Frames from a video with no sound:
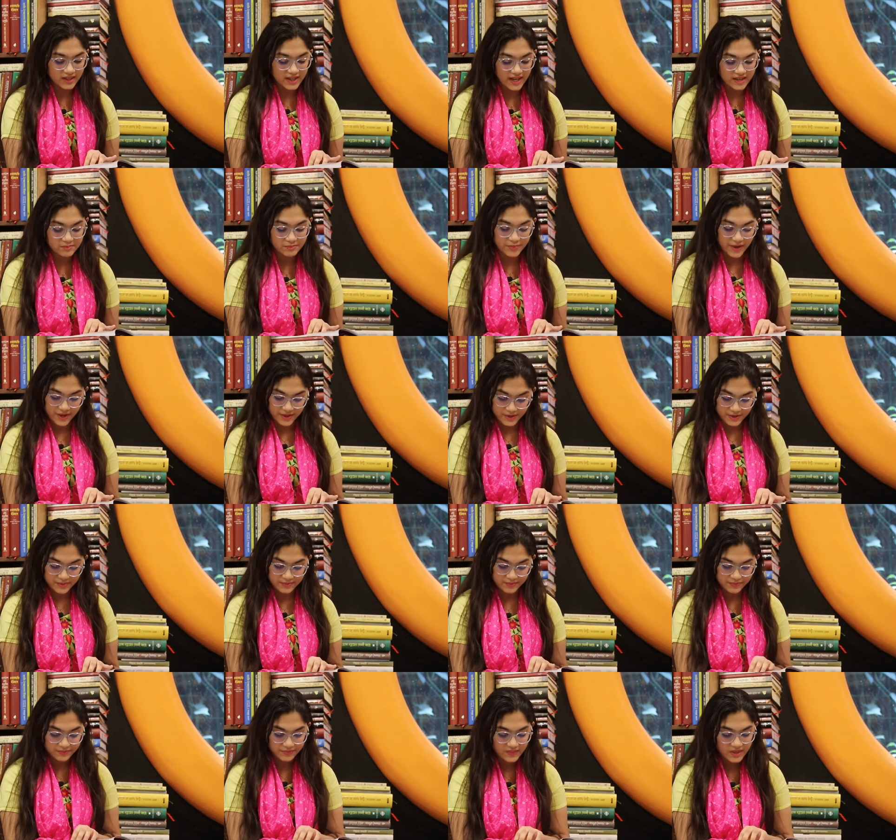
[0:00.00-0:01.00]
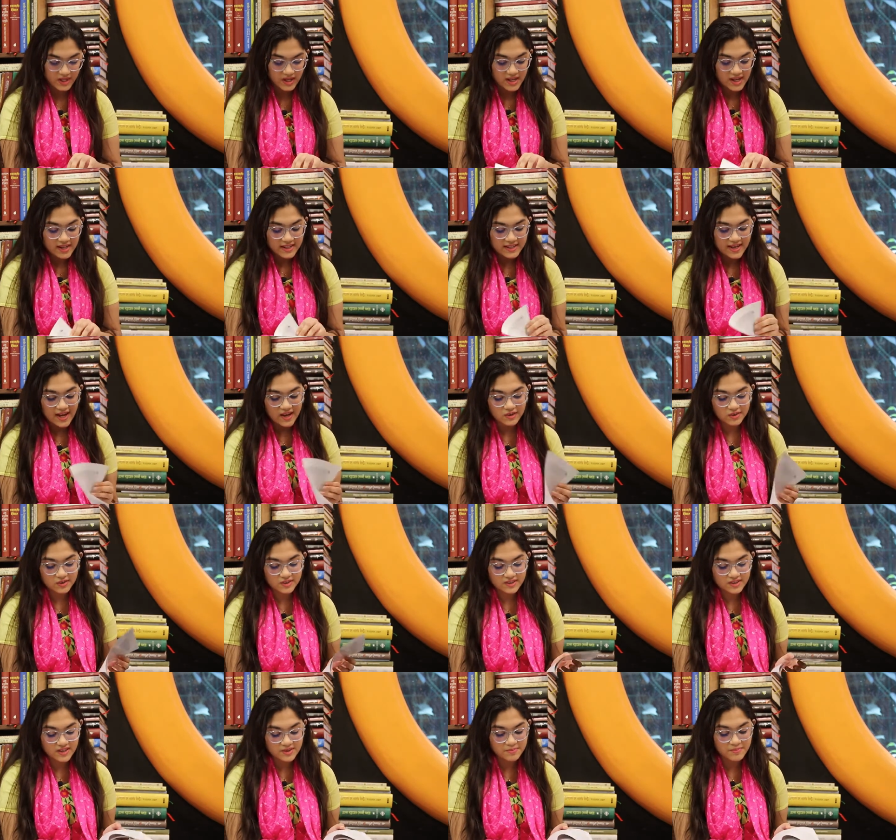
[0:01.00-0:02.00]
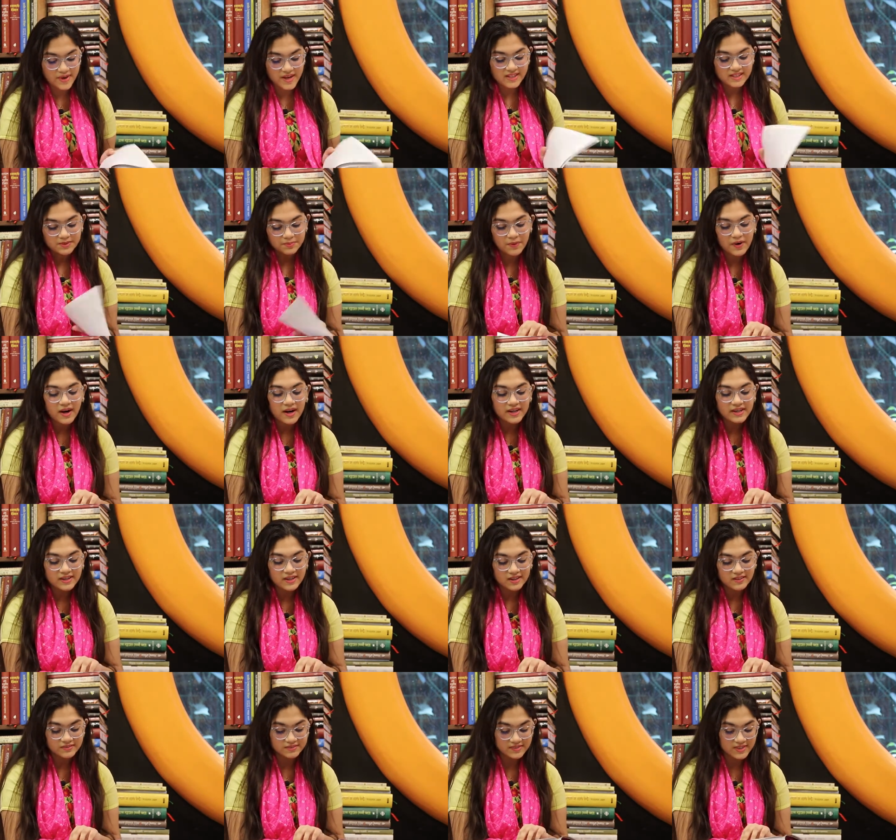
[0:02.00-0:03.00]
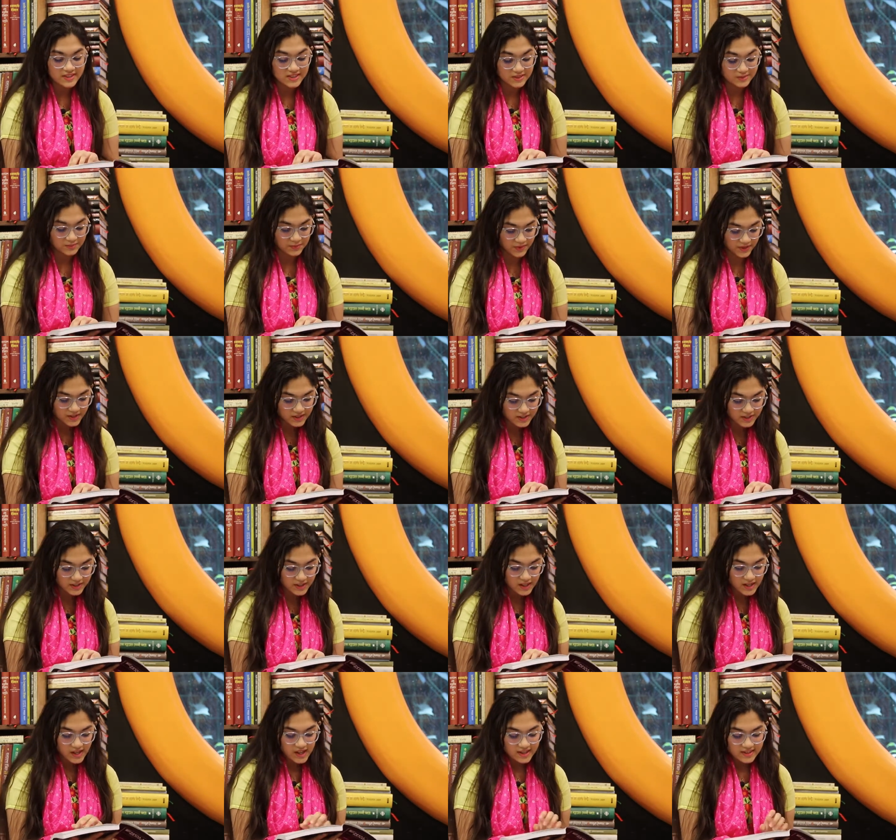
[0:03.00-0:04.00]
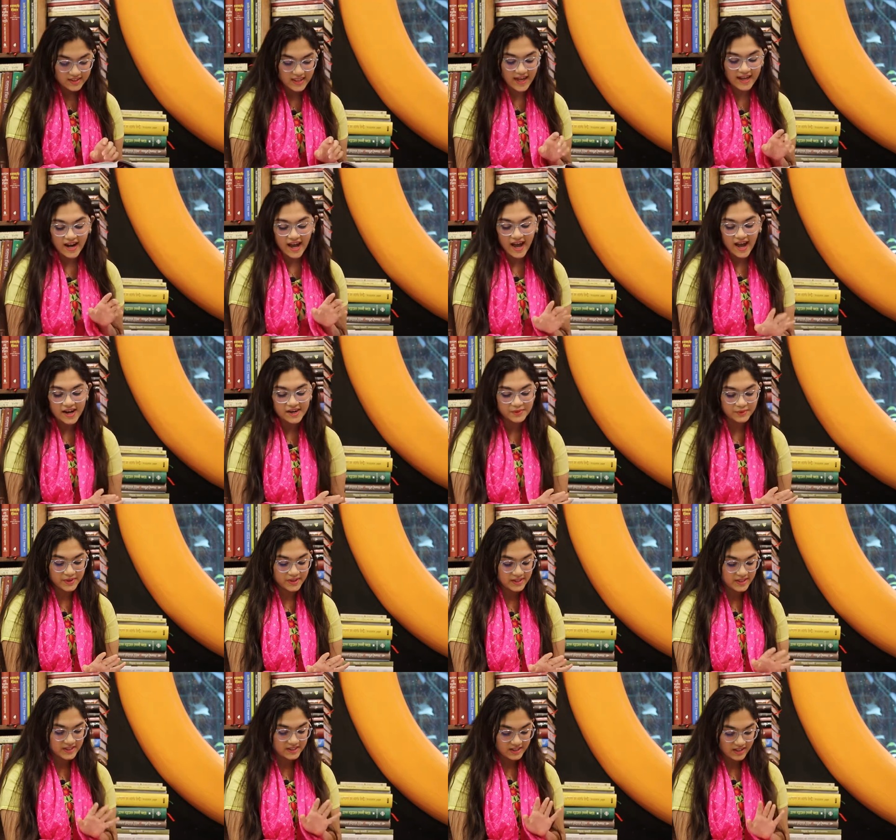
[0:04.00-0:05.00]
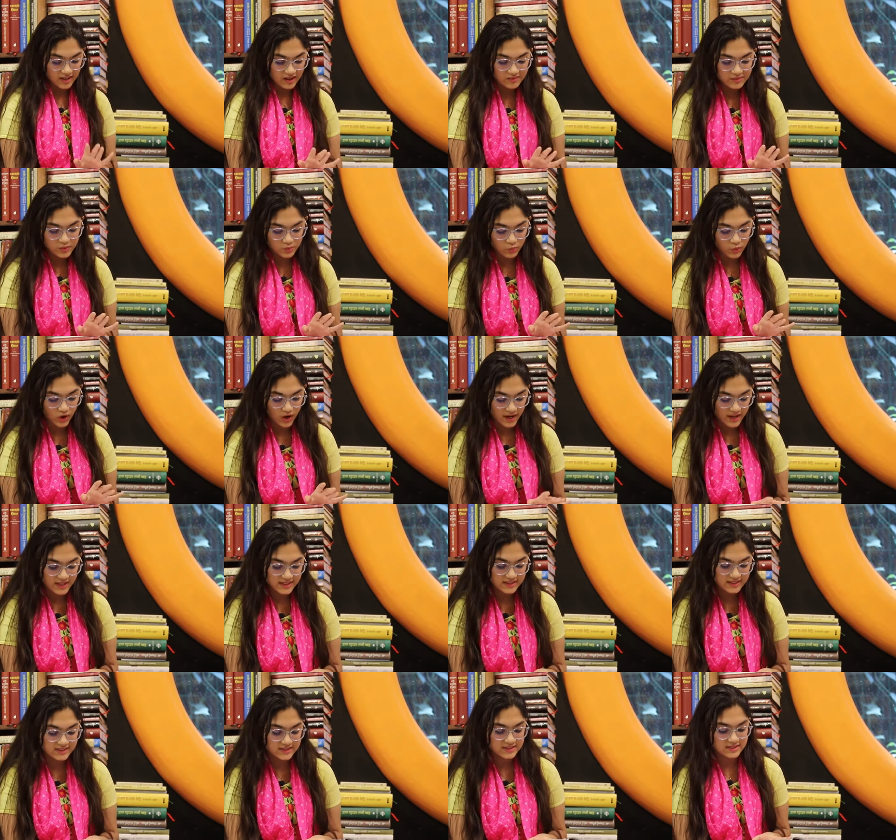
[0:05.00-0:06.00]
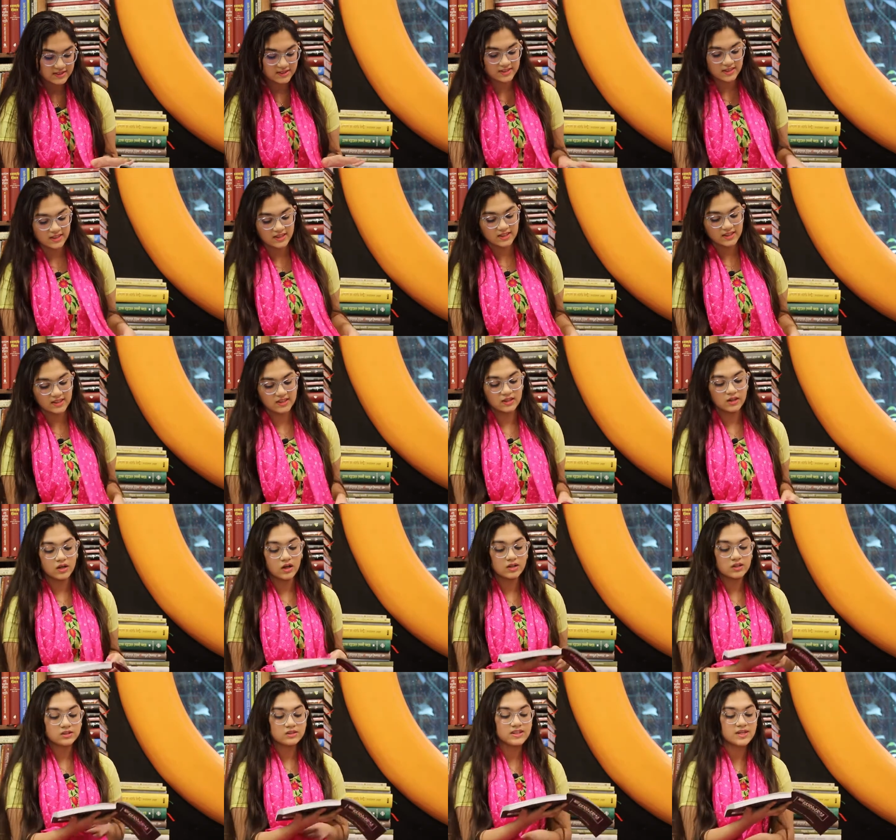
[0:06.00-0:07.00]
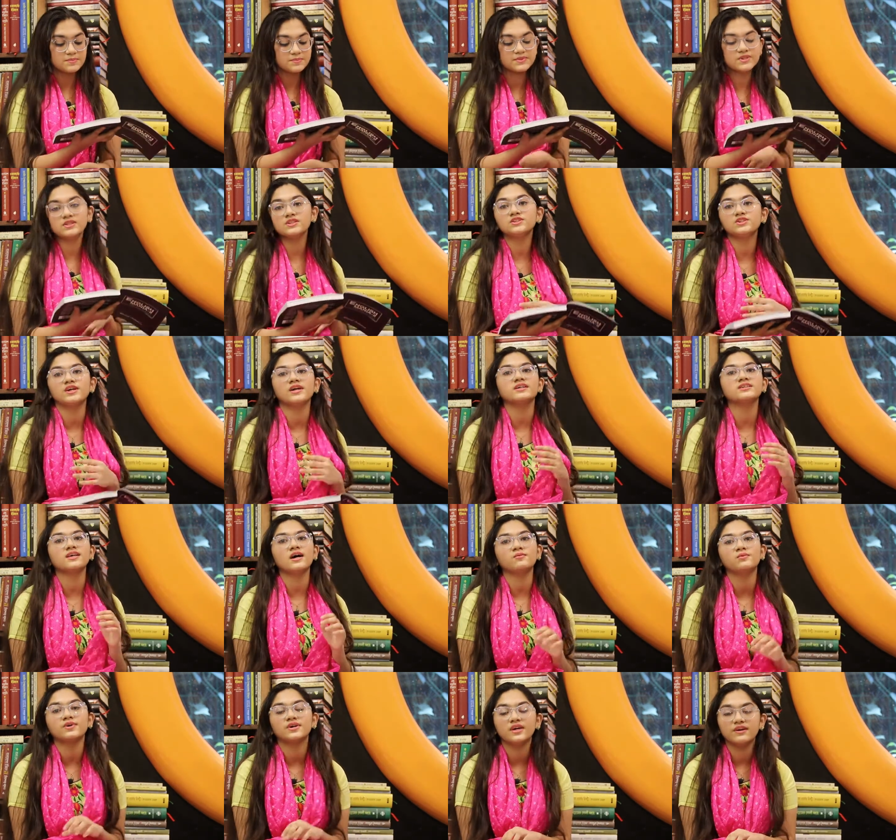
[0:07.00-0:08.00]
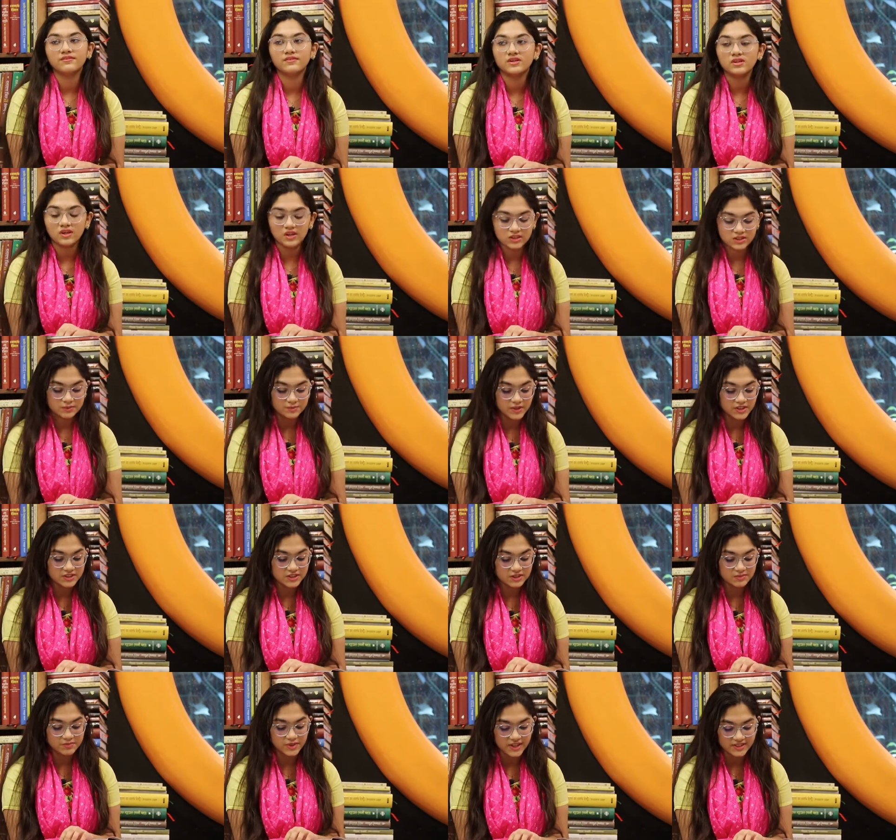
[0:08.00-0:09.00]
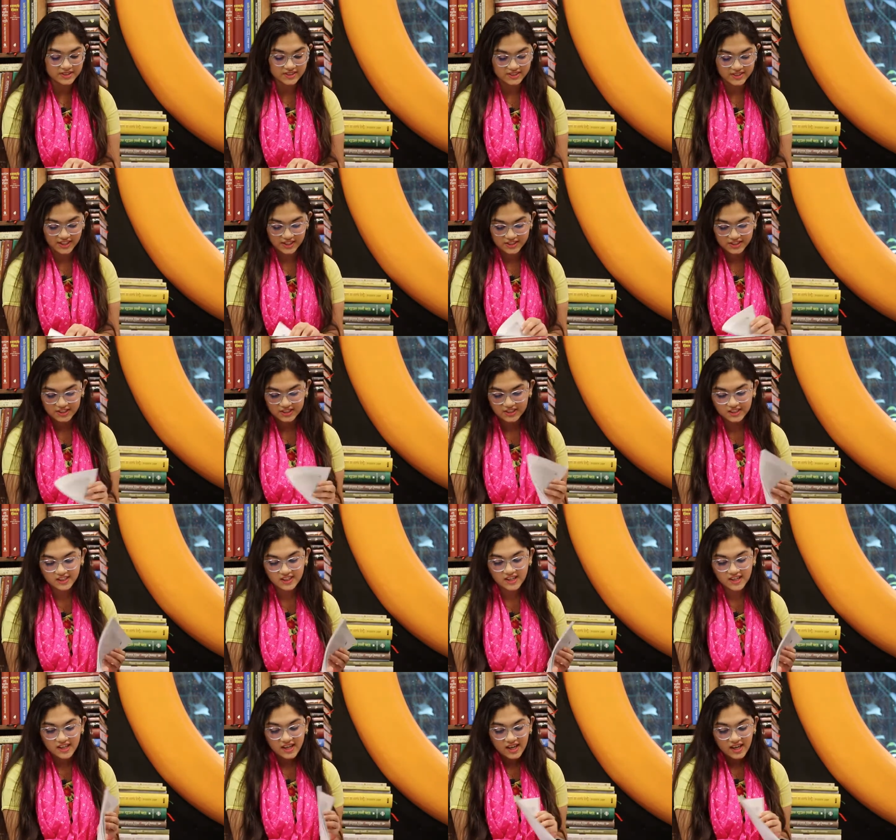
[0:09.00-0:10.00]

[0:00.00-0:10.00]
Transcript: get better. Now, the best part of this book that I really loved was the tips and tricks that were given on speech and presentation.